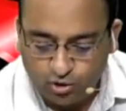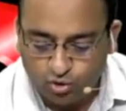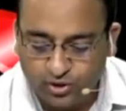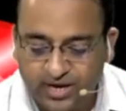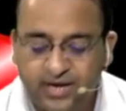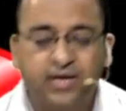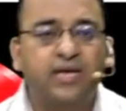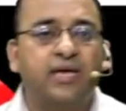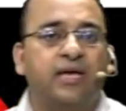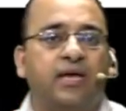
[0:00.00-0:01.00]
today.
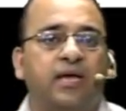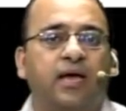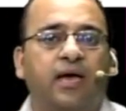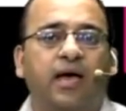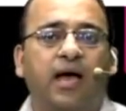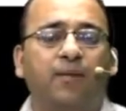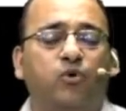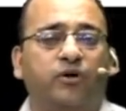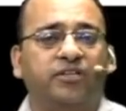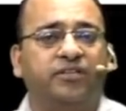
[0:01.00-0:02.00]
I'm
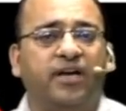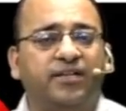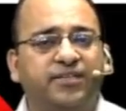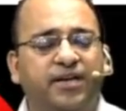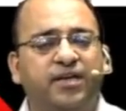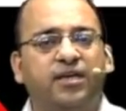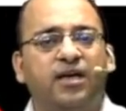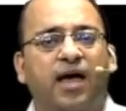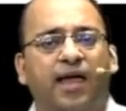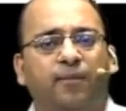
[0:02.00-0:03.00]
Dr. Sidharth Sethi.
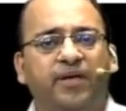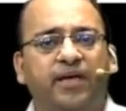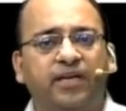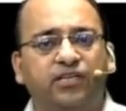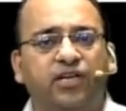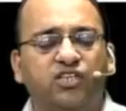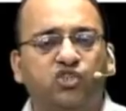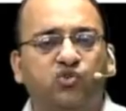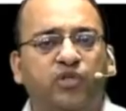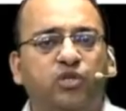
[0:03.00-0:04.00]
I'll be in touch
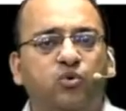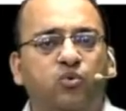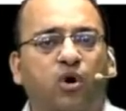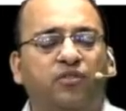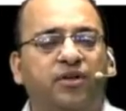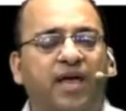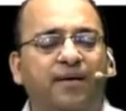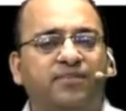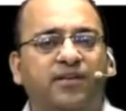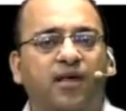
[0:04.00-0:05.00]
with you on the
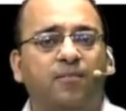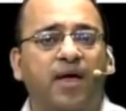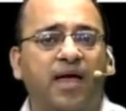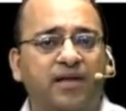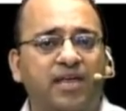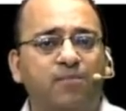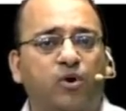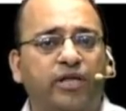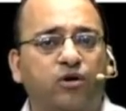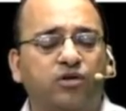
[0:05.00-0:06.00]
DAMS Club and
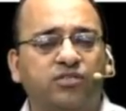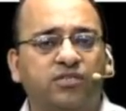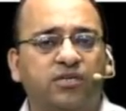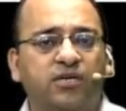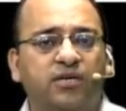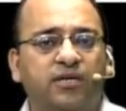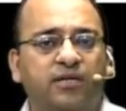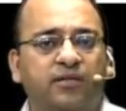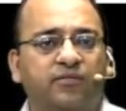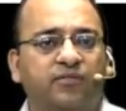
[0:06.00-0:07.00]
eMedicoz.
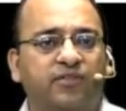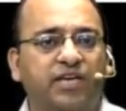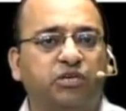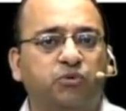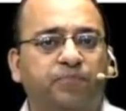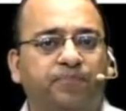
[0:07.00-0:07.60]
Thank you.